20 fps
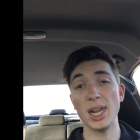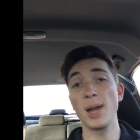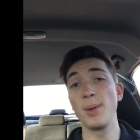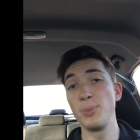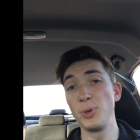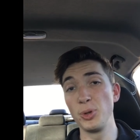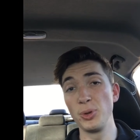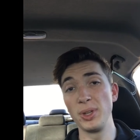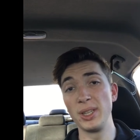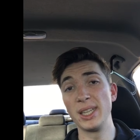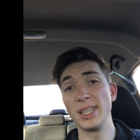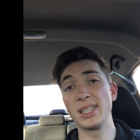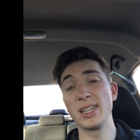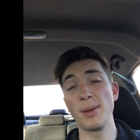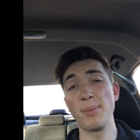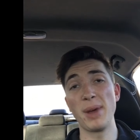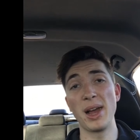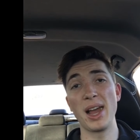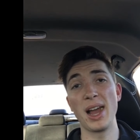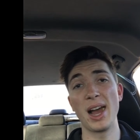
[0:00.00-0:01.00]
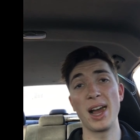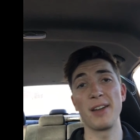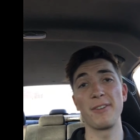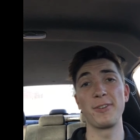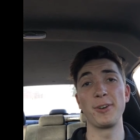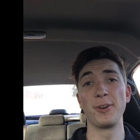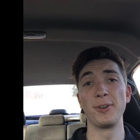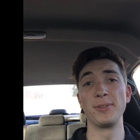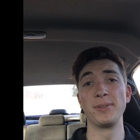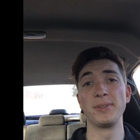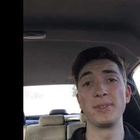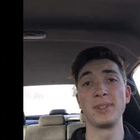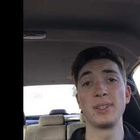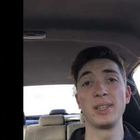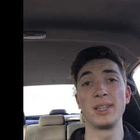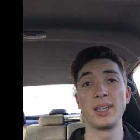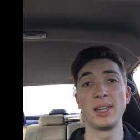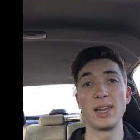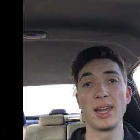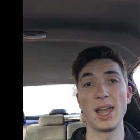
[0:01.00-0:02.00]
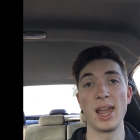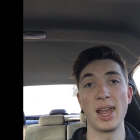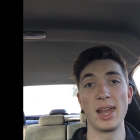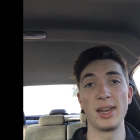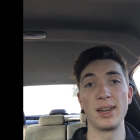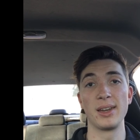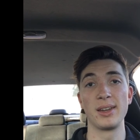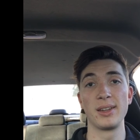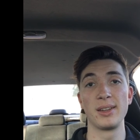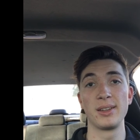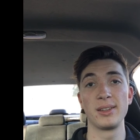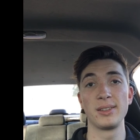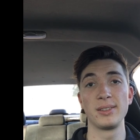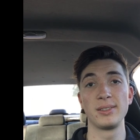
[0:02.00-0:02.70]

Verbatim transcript: I'm doing this on my iPhone and